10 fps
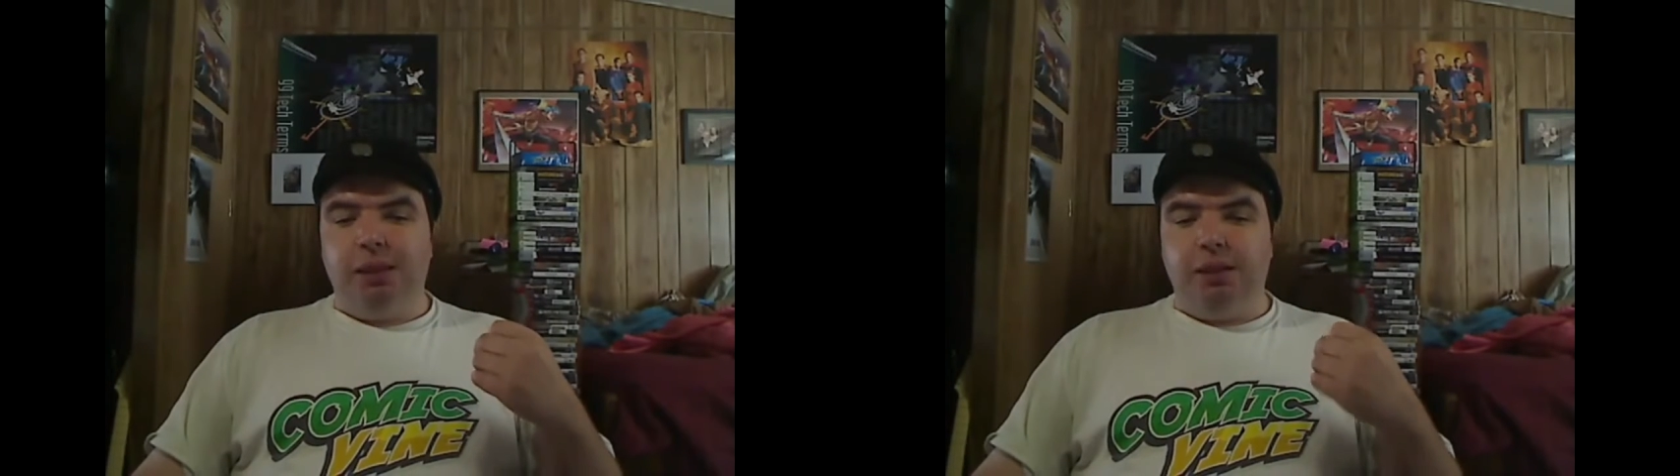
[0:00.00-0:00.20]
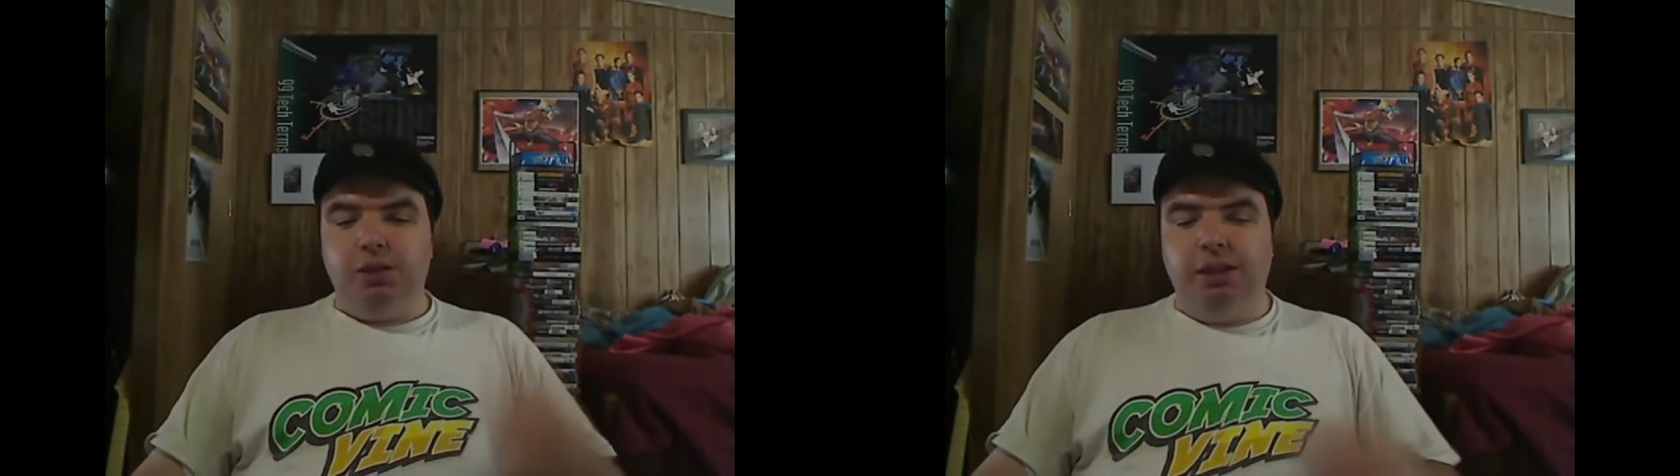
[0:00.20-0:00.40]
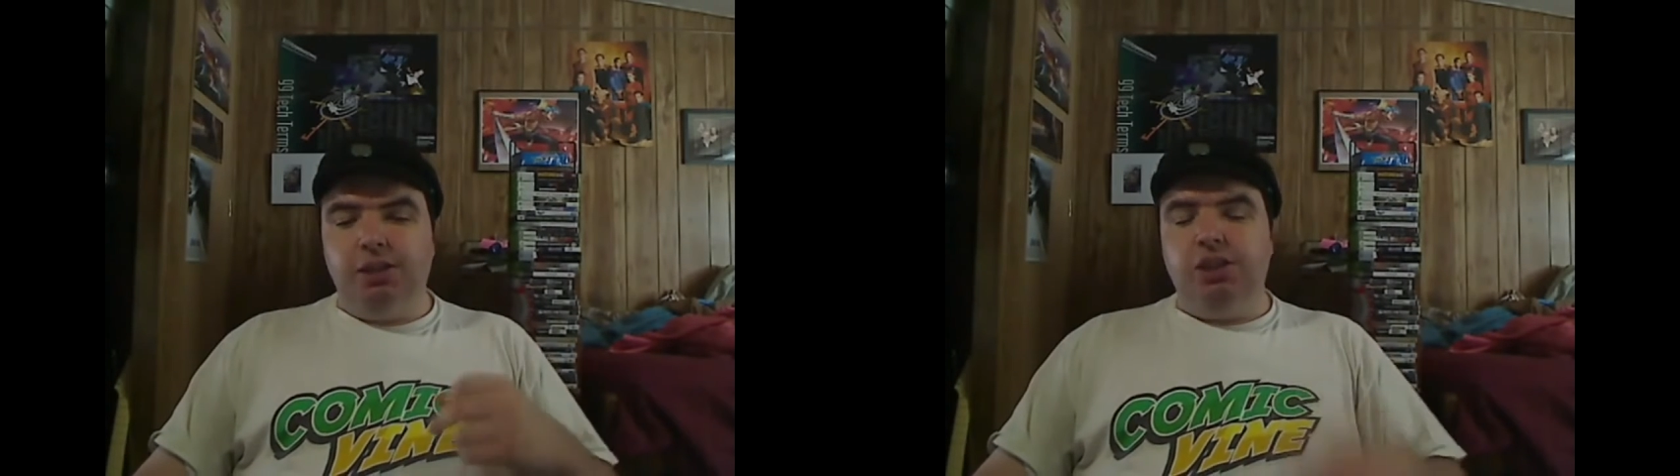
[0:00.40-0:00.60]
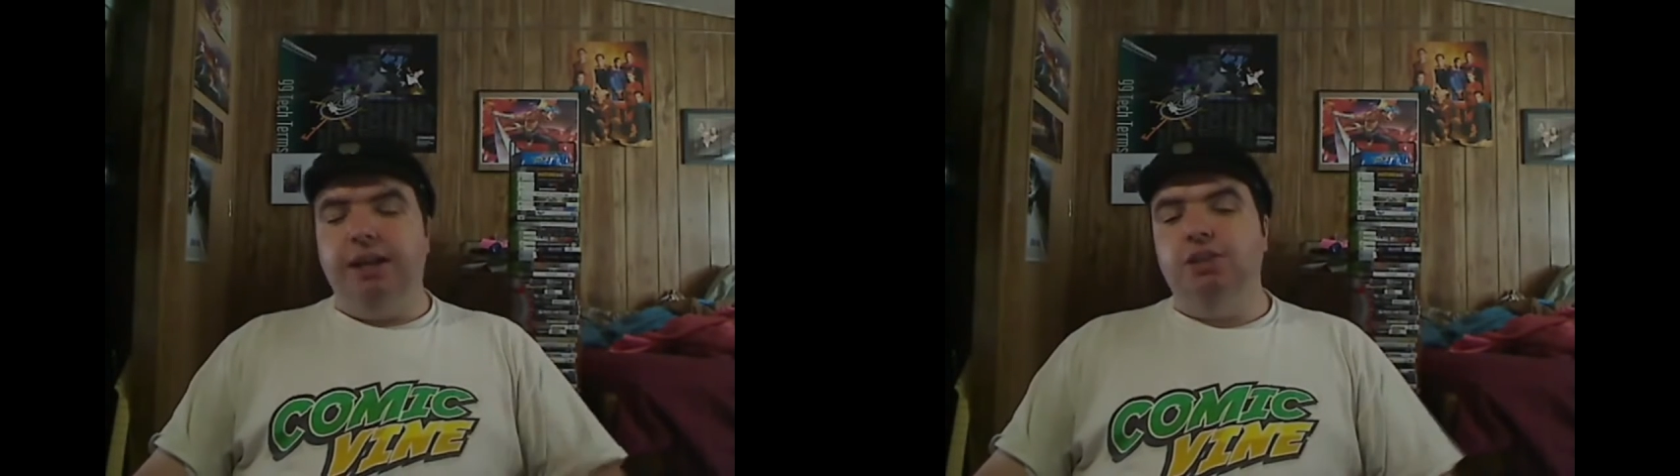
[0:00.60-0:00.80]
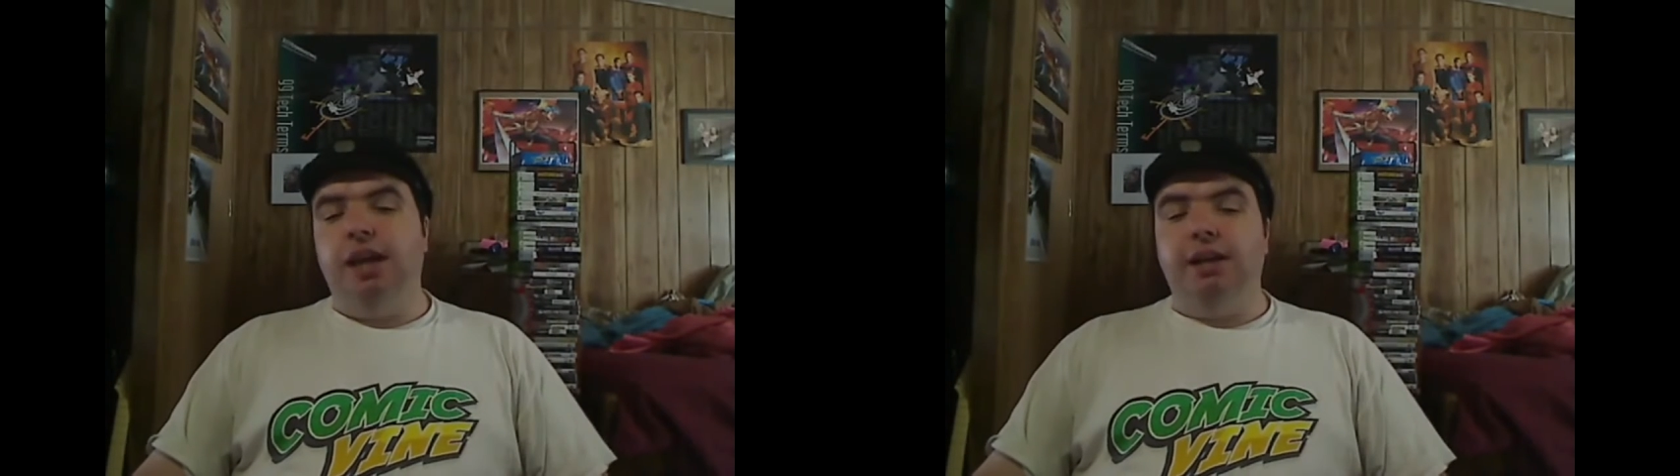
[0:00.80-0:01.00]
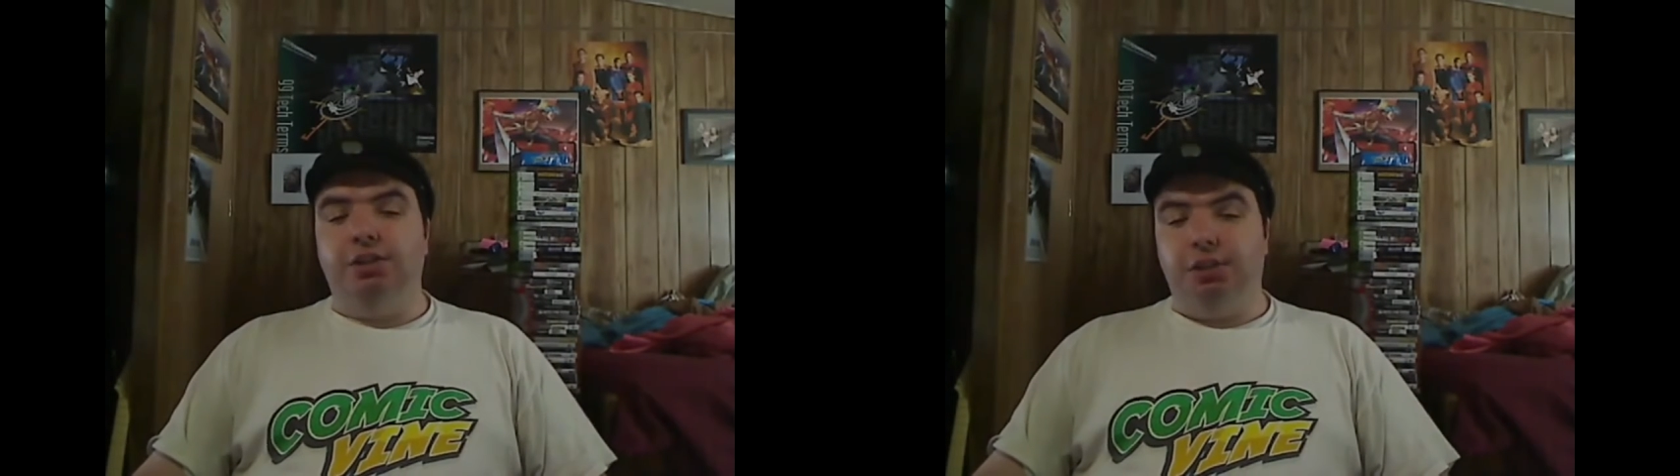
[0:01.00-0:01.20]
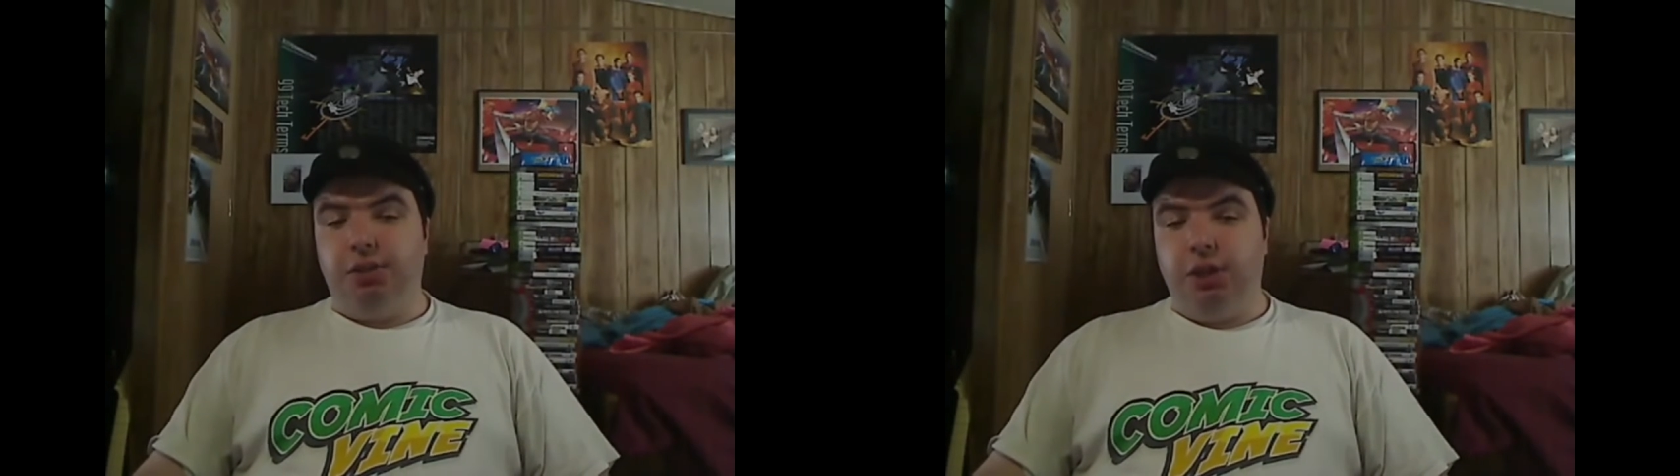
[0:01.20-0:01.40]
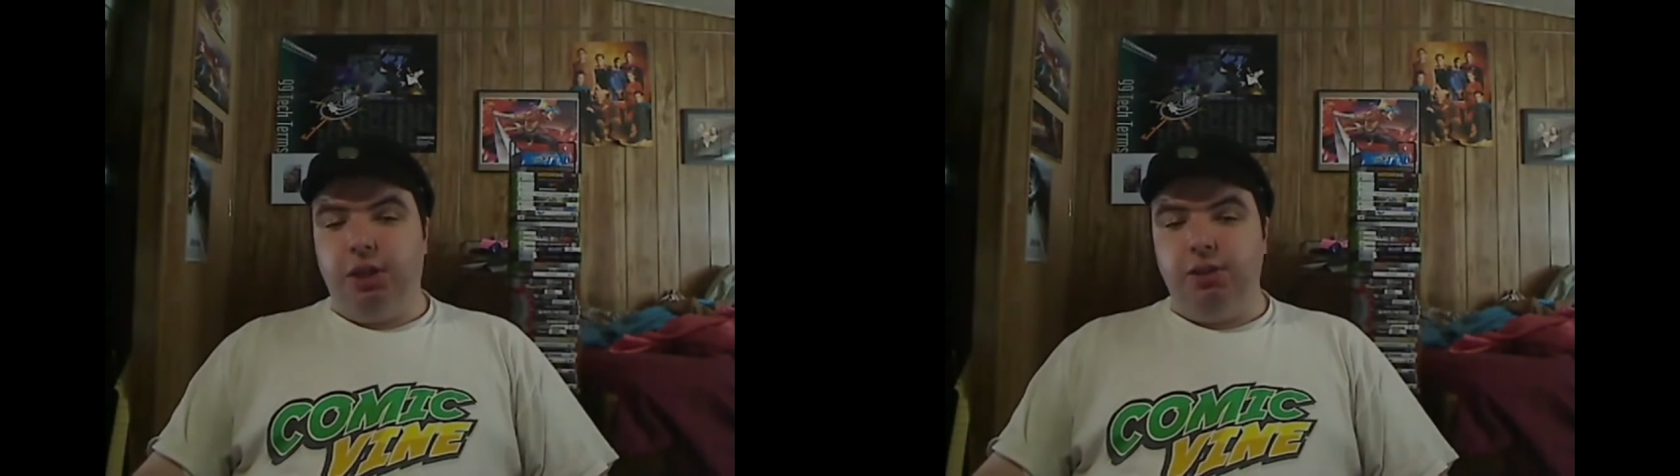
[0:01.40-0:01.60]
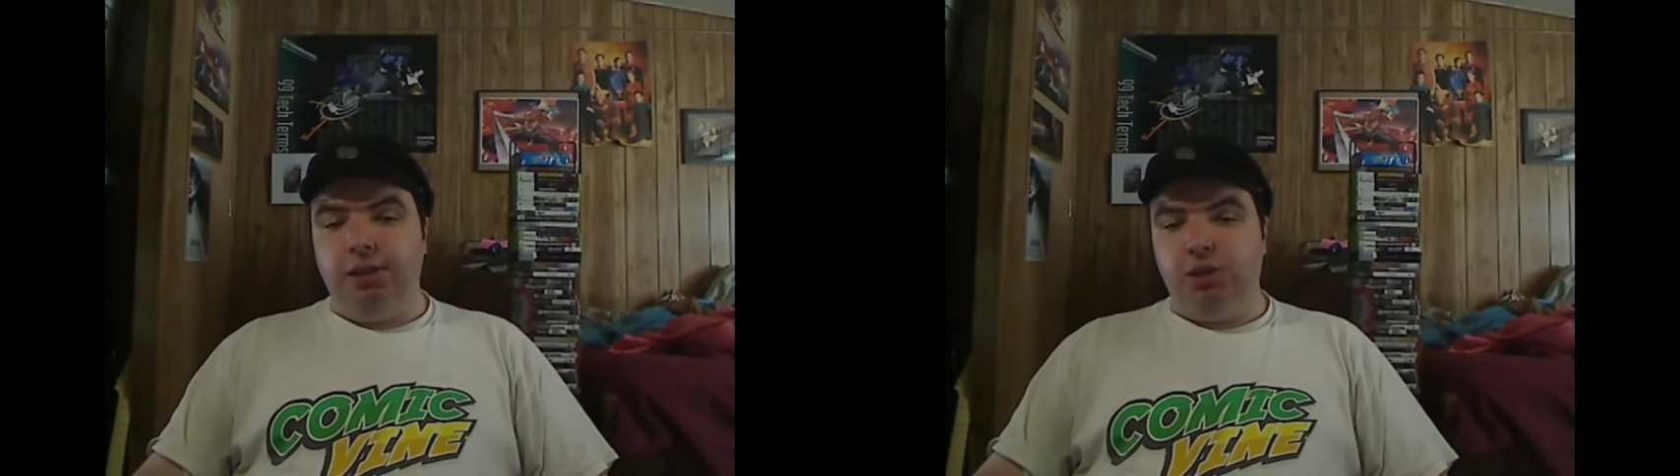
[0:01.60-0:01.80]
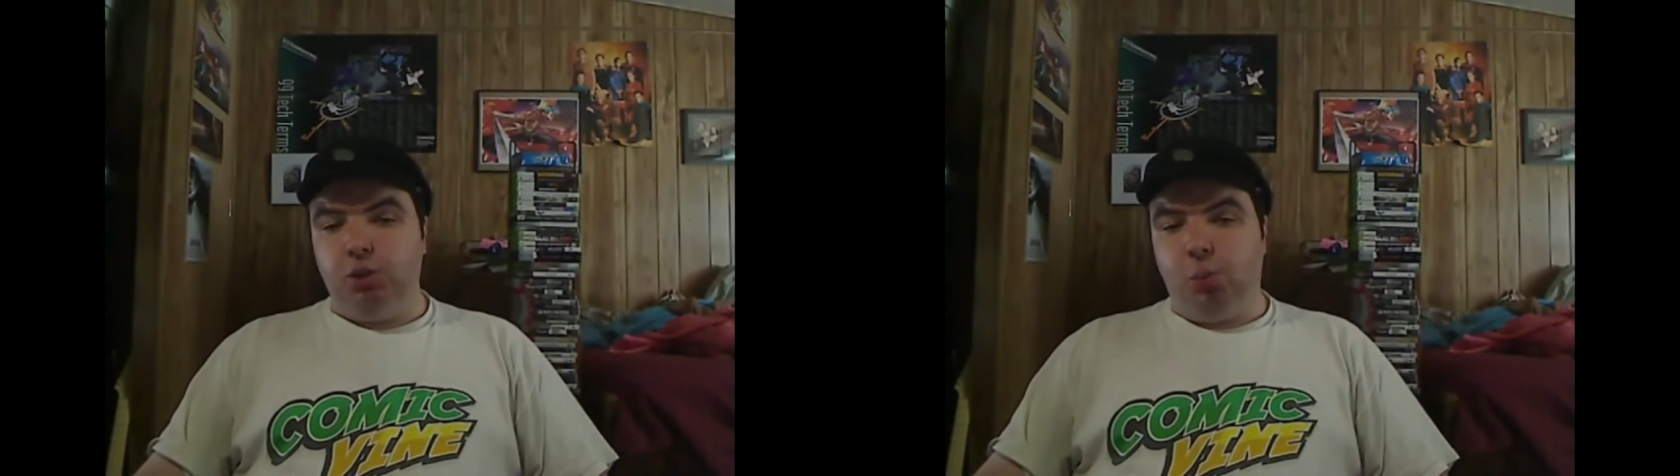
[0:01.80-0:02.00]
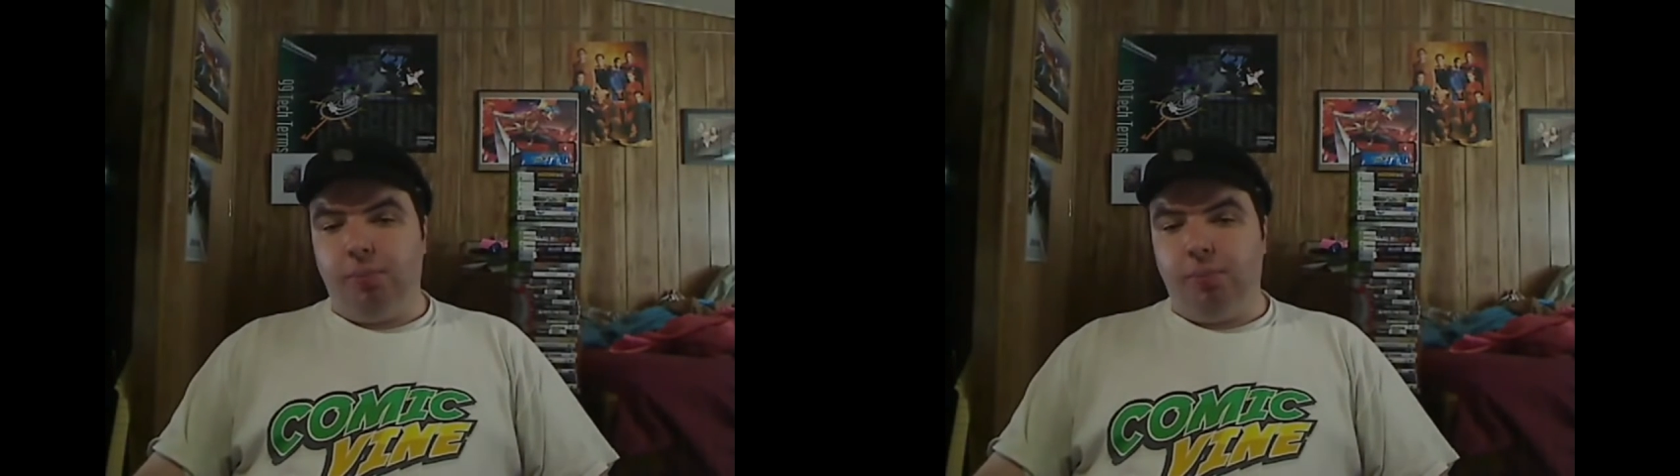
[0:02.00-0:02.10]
set design is excellent in this.